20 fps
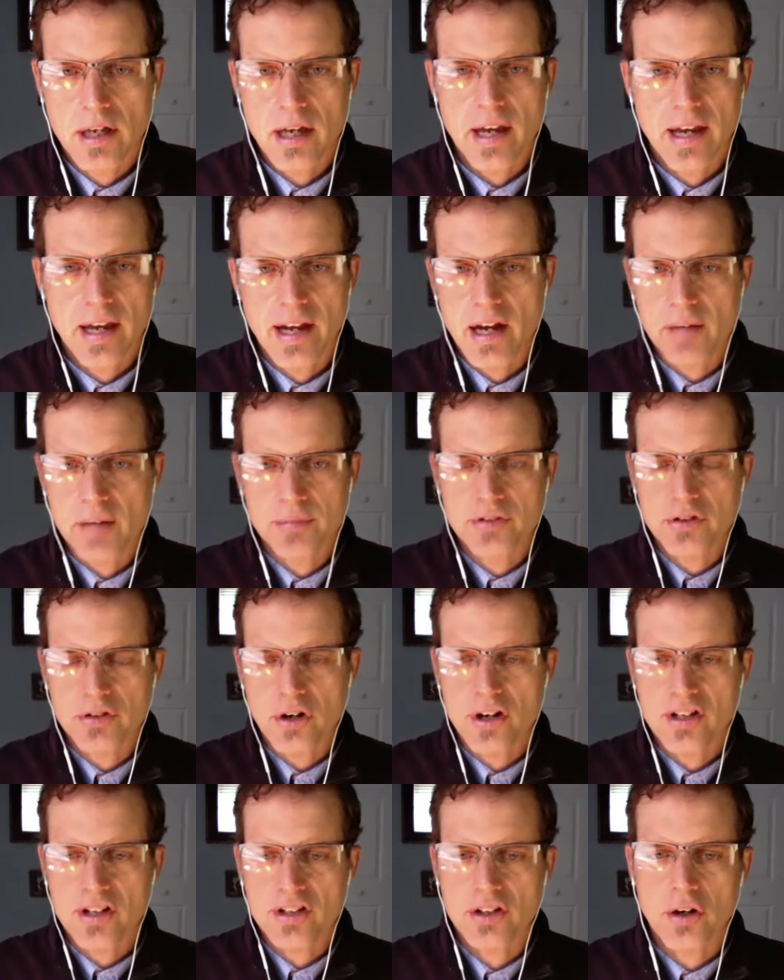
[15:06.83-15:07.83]
And I'm
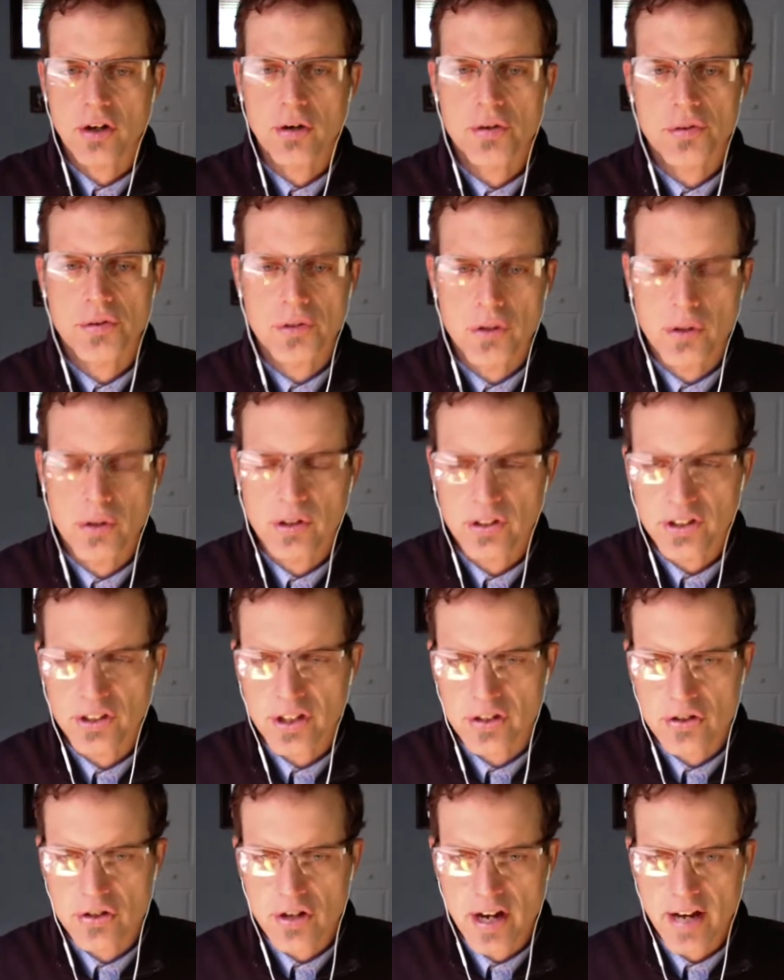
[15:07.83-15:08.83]
starting to go through and look
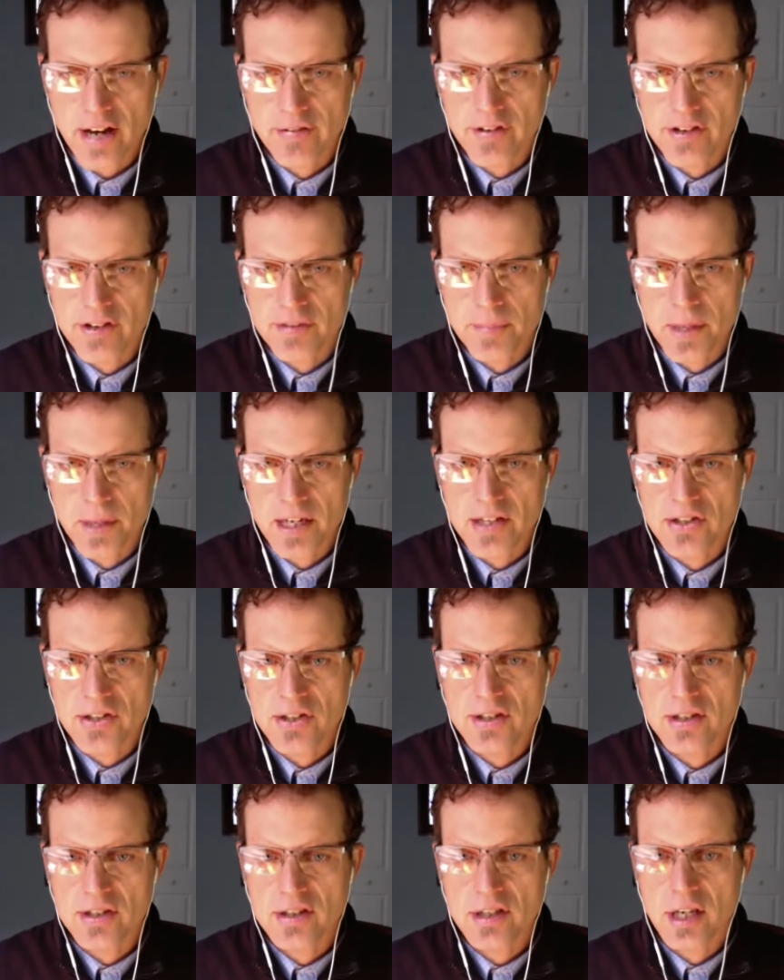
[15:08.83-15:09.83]
at your evidence
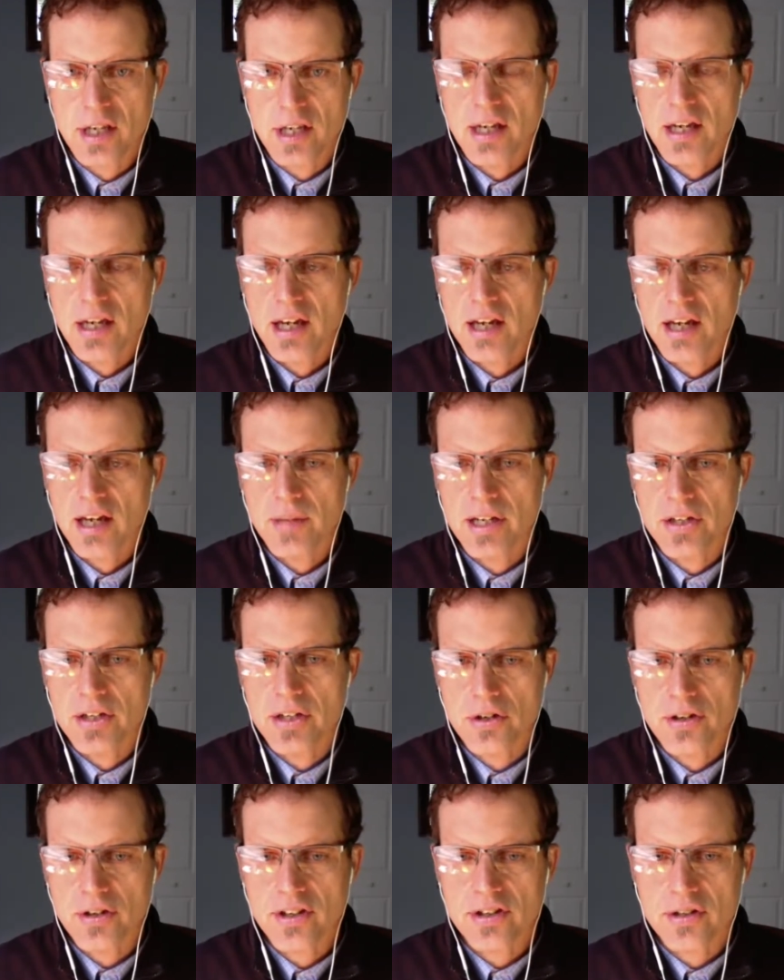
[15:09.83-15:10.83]
pages and make
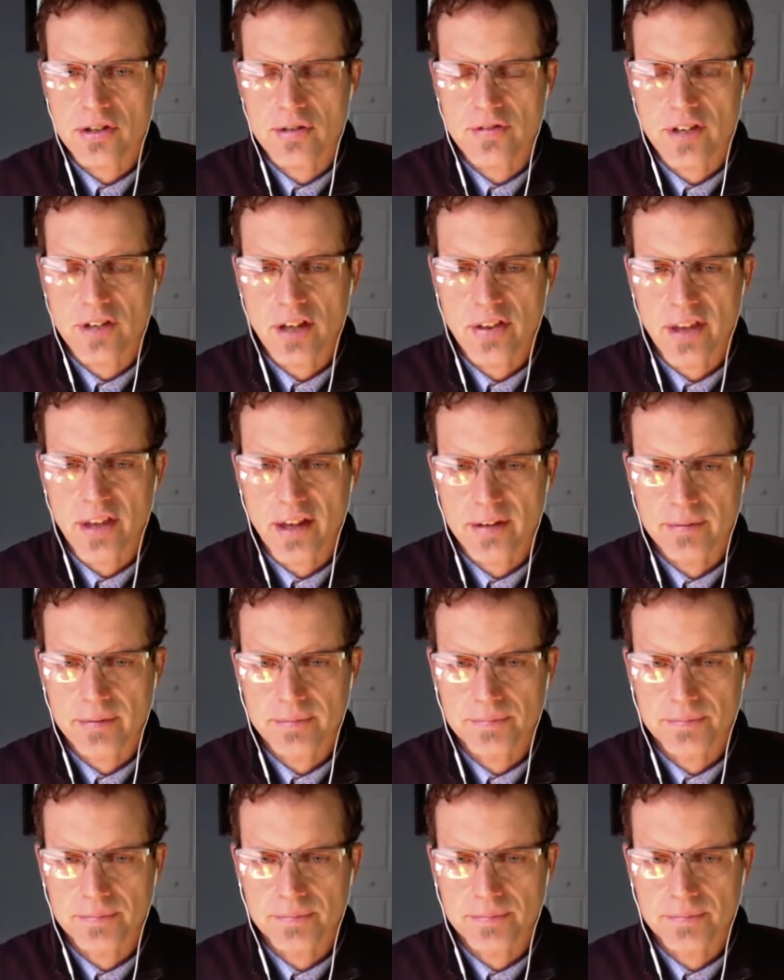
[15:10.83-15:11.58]
sure that you've done that.